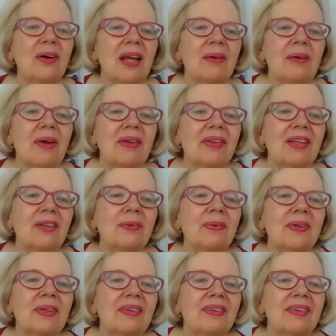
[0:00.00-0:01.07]
okay. Wait, this
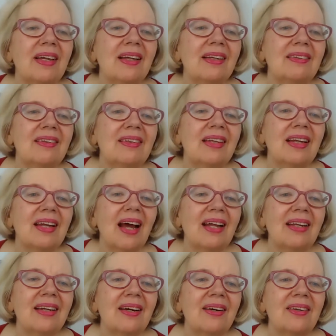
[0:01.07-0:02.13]
one says, did I
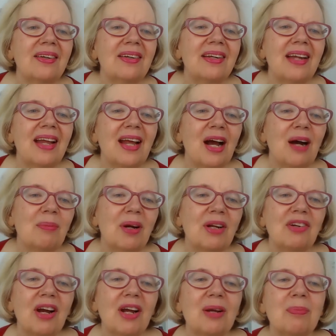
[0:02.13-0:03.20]
tell you today how
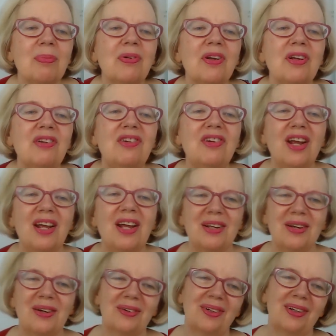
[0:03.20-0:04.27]
much I appreciate
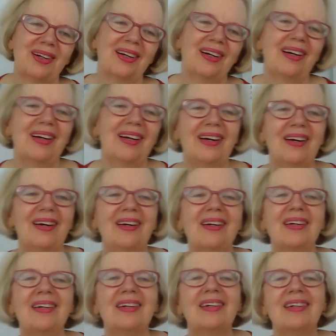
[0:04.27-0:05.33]
you?
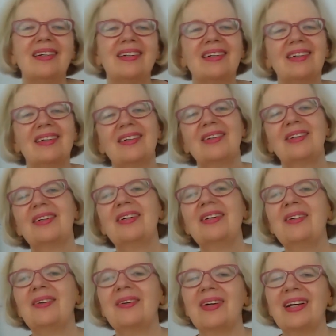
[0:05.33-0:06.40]
Ah,
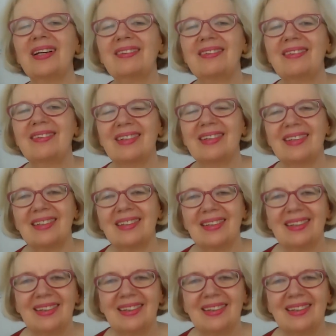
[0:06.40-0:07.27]
good question.